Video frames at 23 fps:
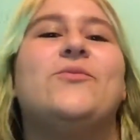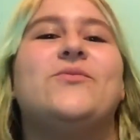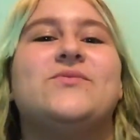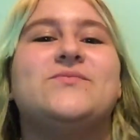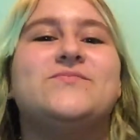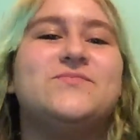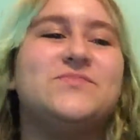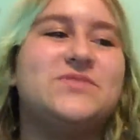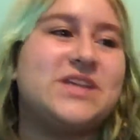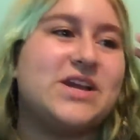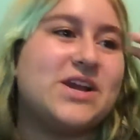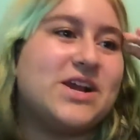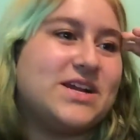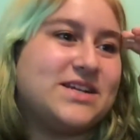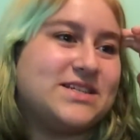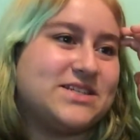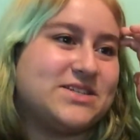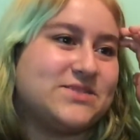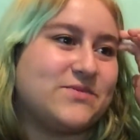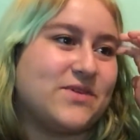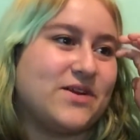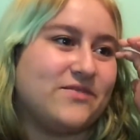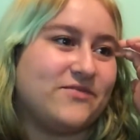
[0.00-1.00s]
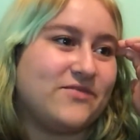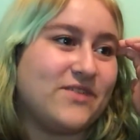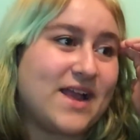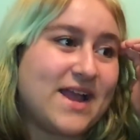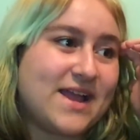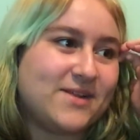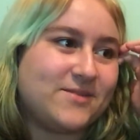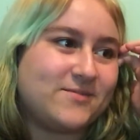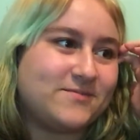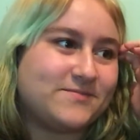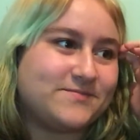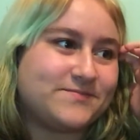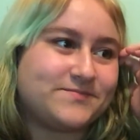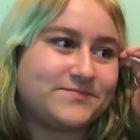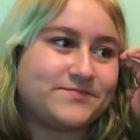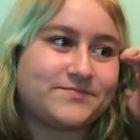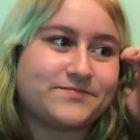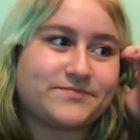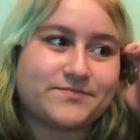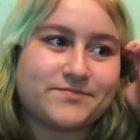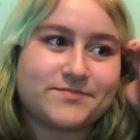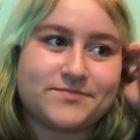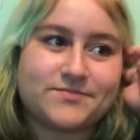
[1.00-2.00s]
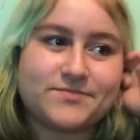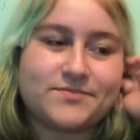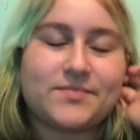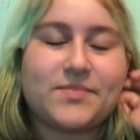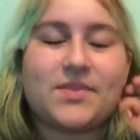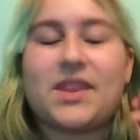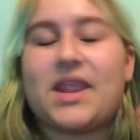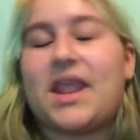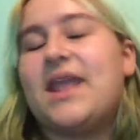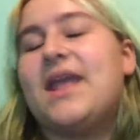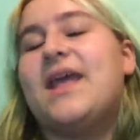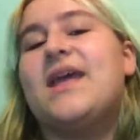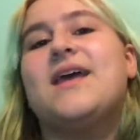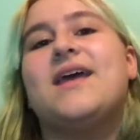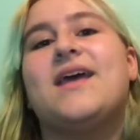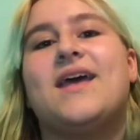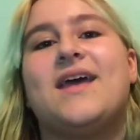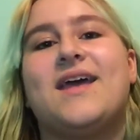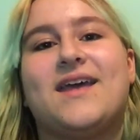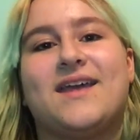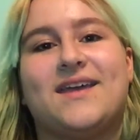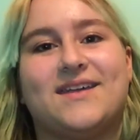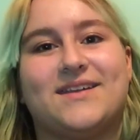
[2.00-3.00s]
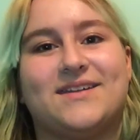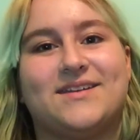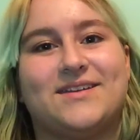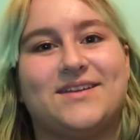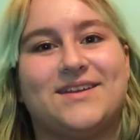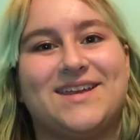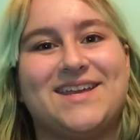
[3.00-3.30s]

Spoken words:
Terrence is one friend, and